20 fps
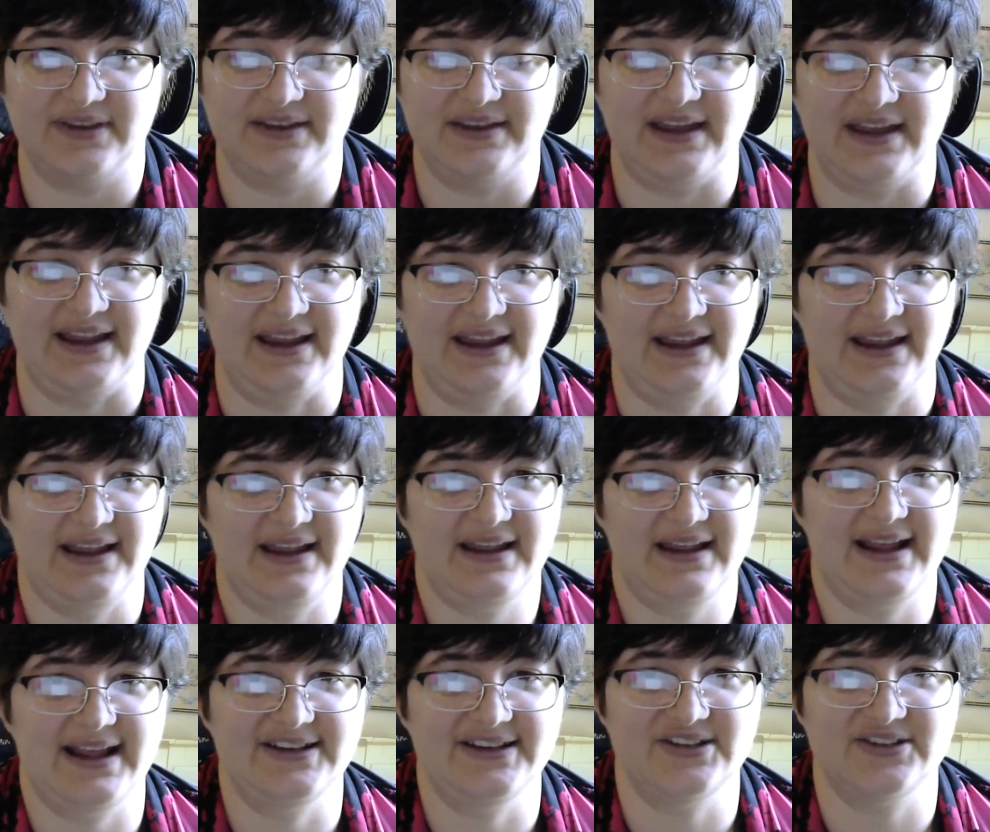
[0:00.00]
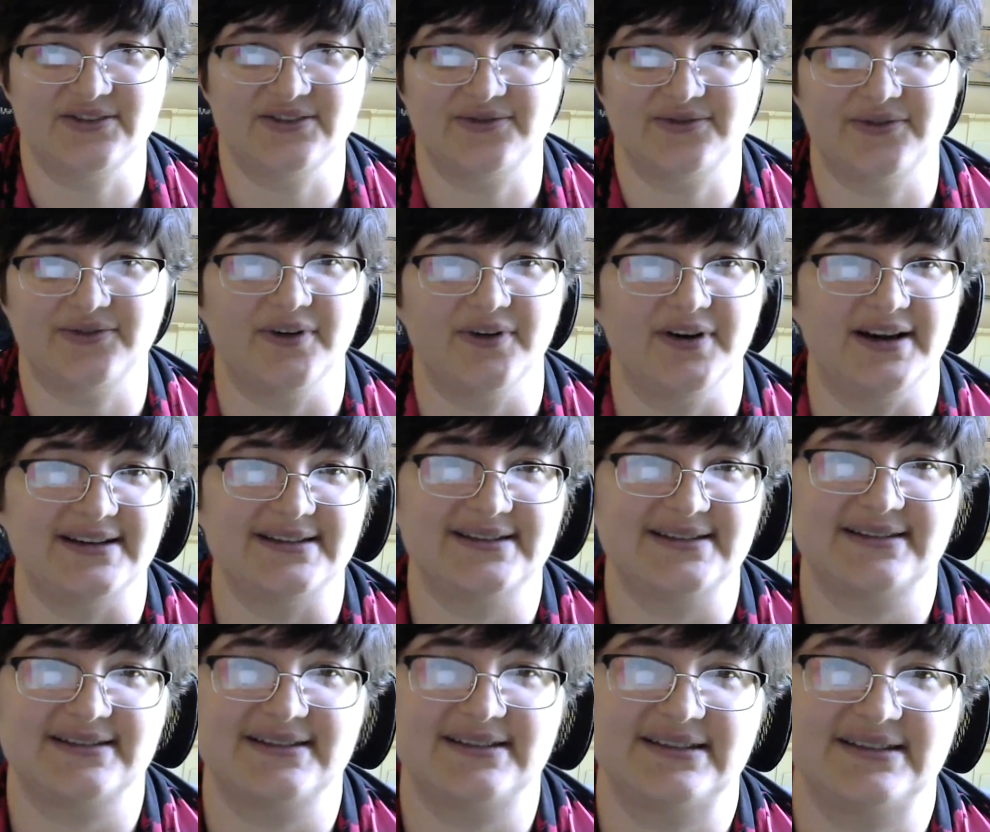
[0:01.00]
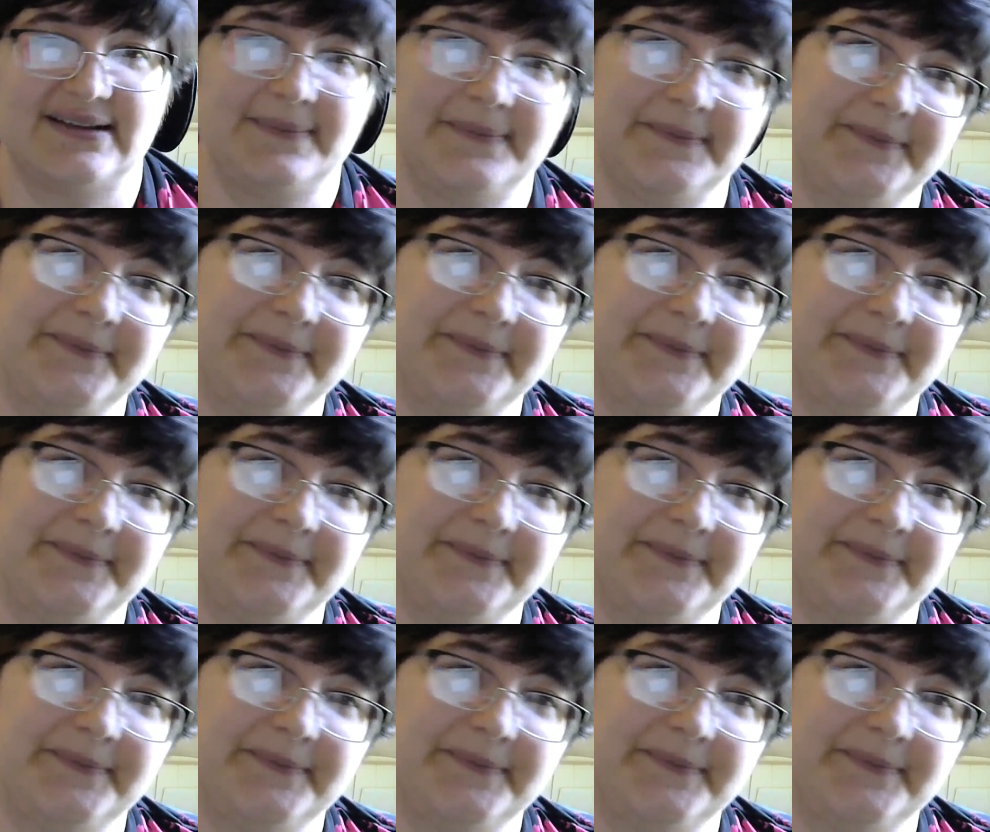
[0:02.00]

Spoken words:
the edges of forests,